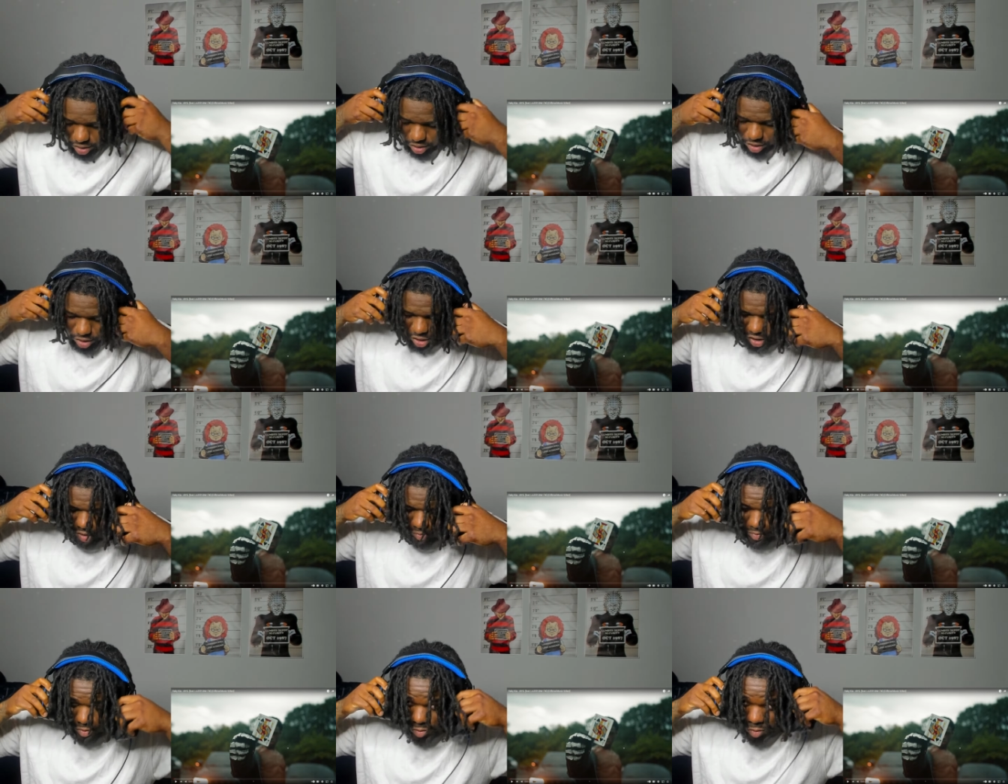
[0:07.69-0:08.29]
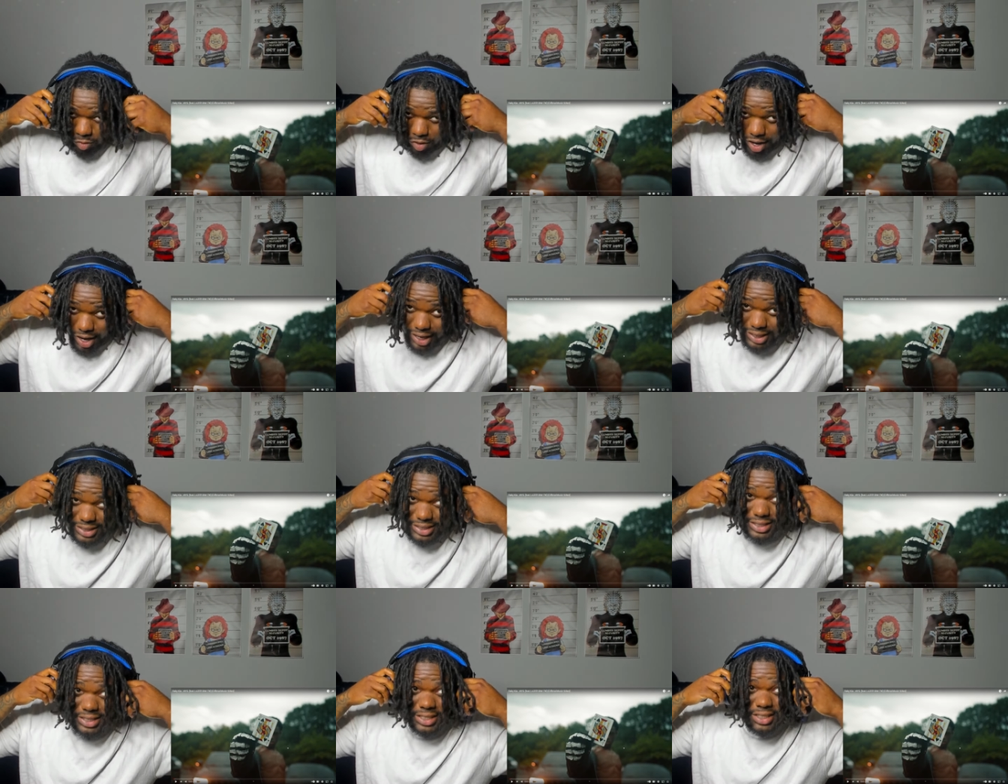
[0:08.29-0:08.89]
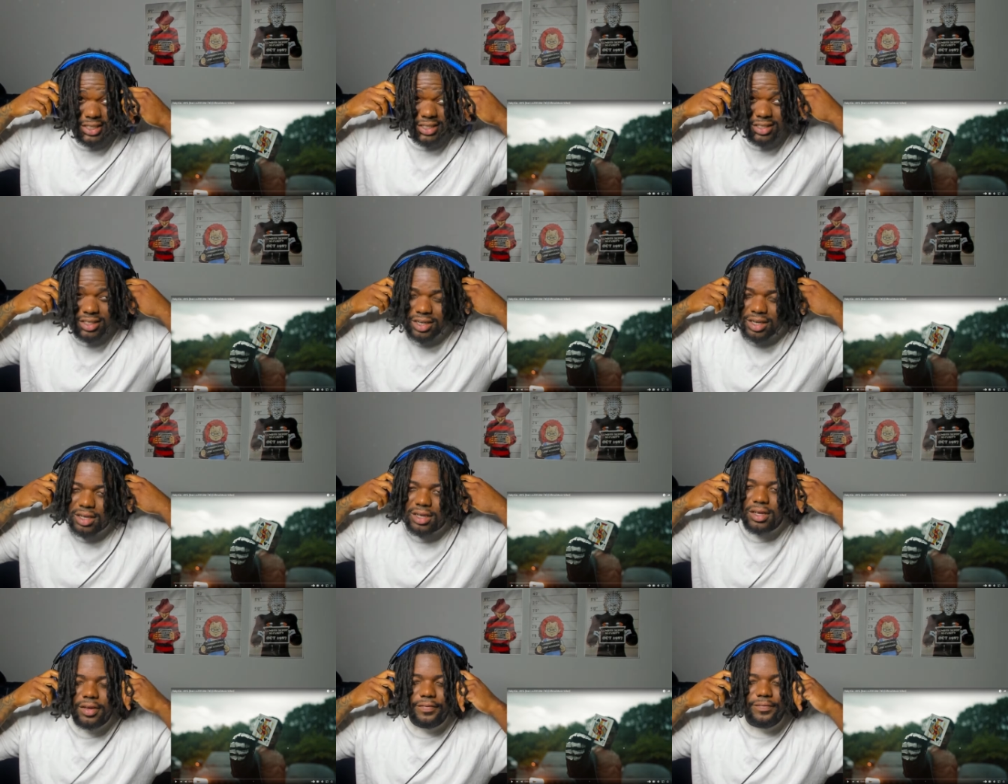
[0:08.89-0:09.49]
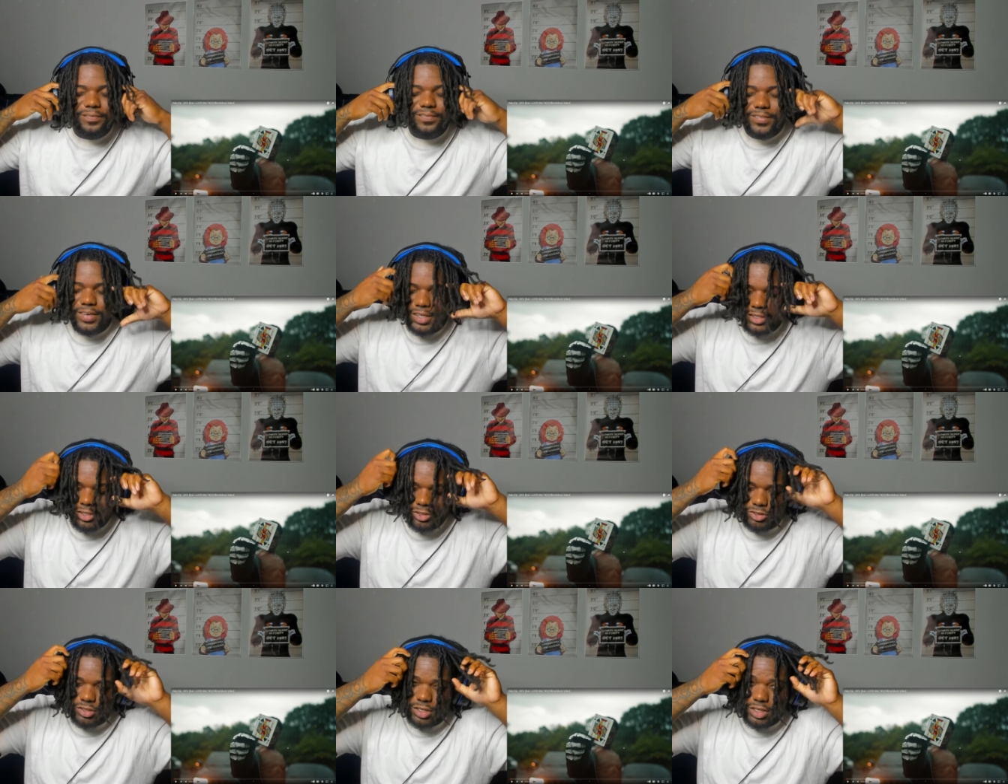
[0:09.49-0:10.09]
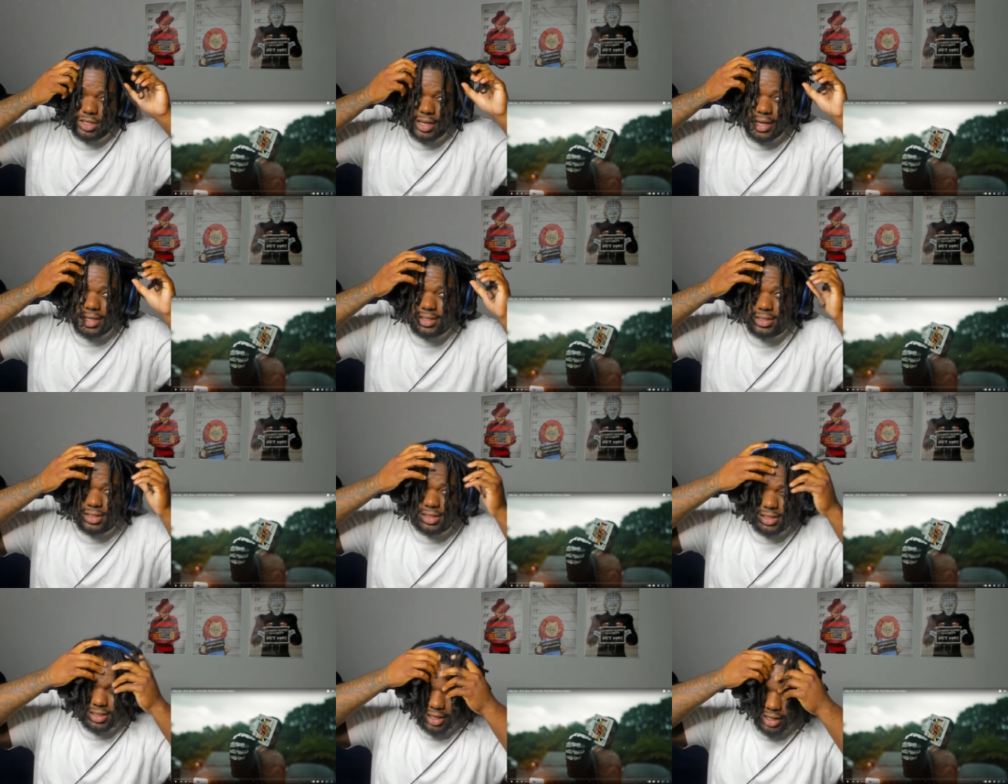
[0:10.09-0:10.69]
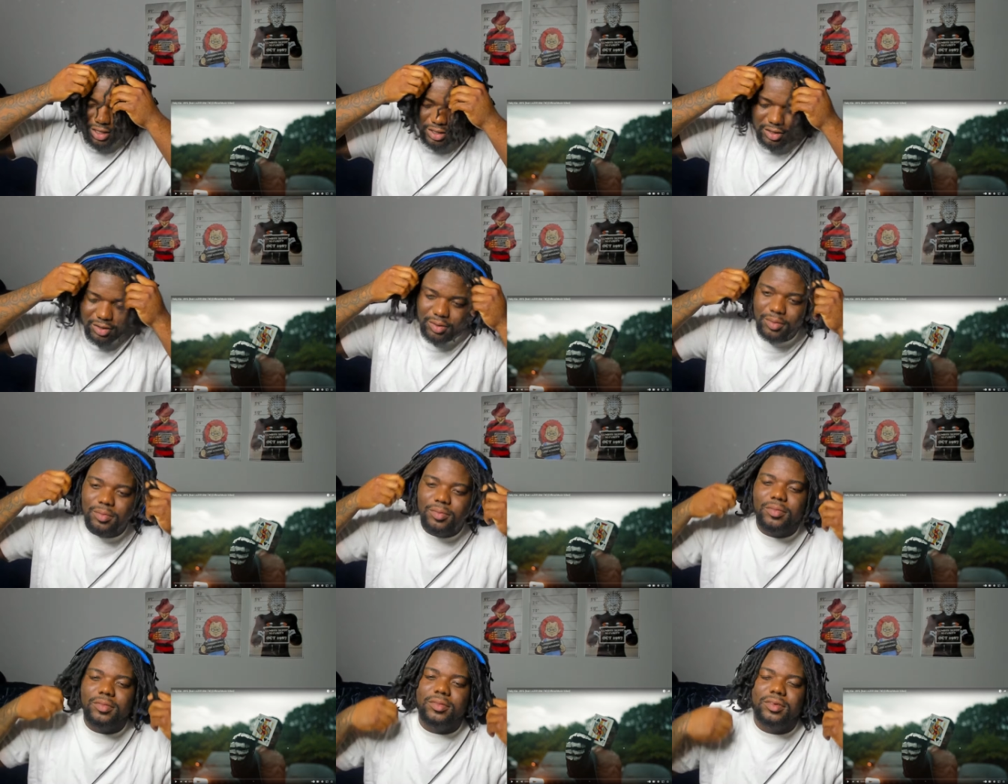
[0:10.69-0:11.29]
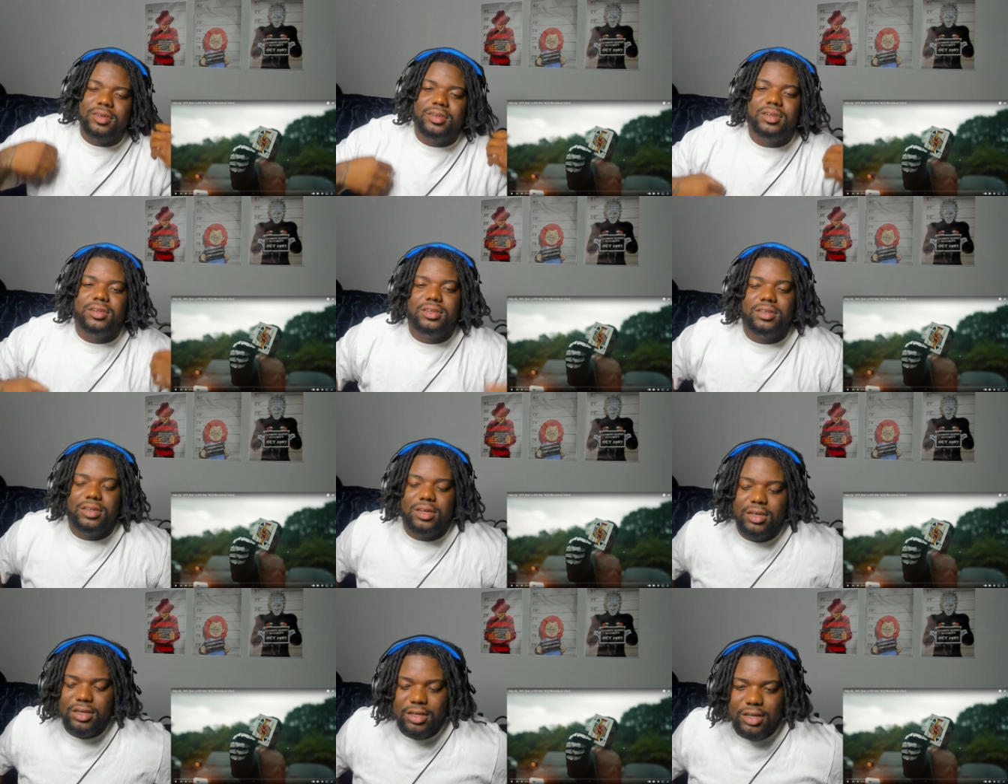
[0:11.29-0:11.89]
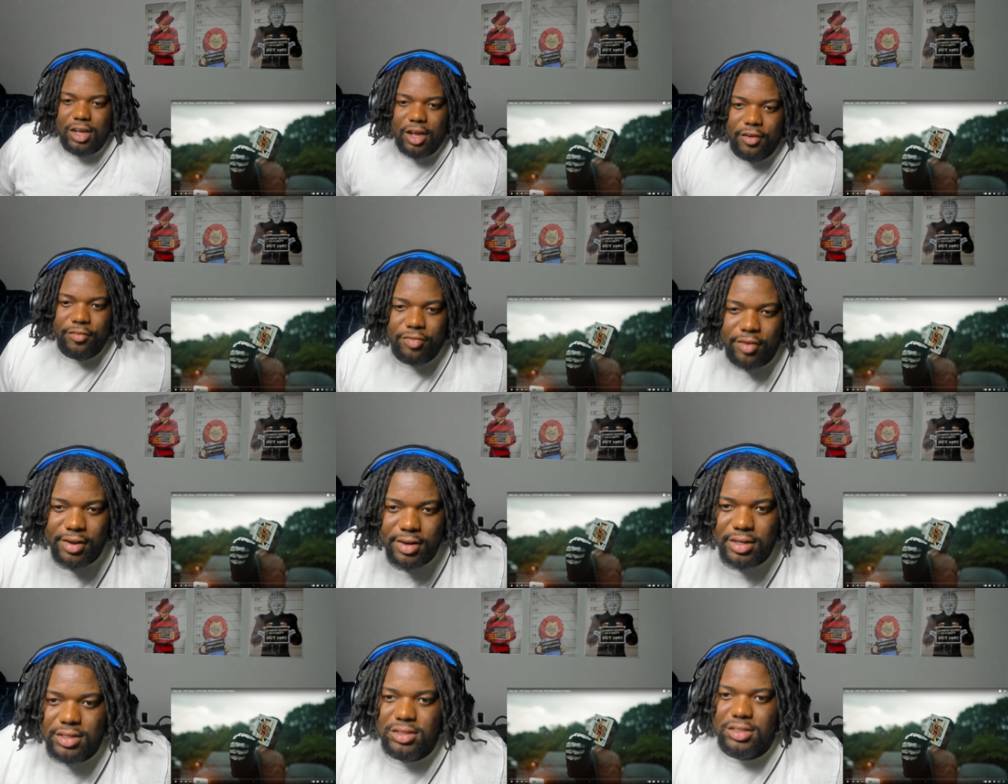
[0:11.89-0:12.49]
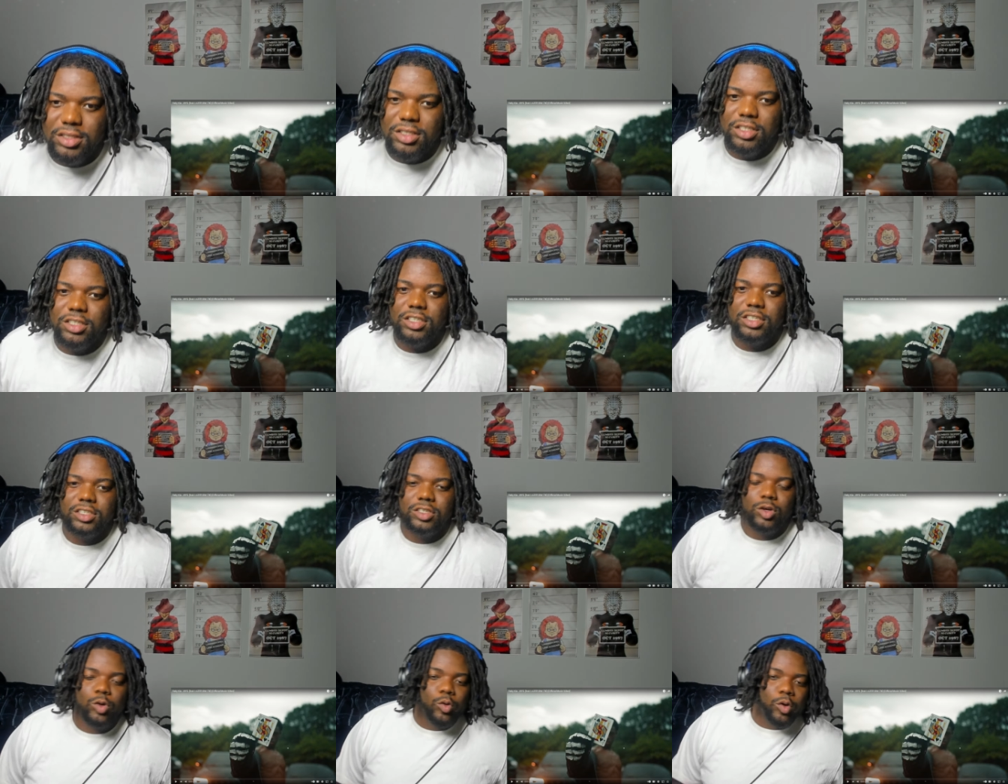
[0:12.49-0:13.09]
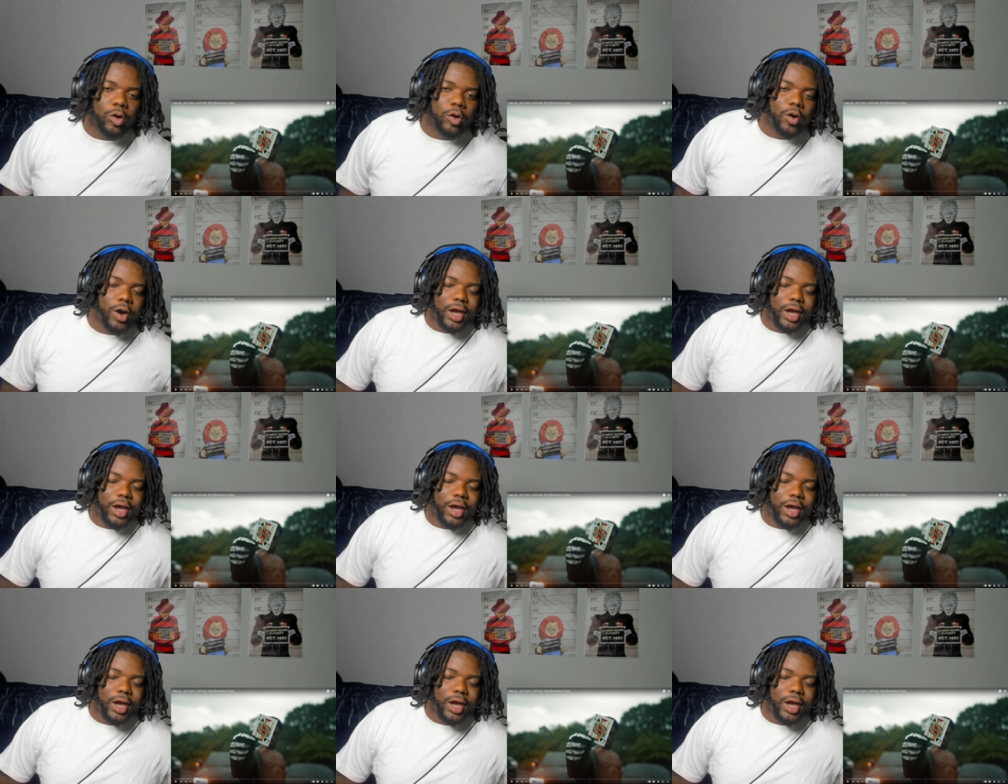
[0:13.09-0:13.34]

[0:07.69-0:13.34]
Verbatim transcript: WYG, featuring Lazer Dim. I feel like this is a good duo.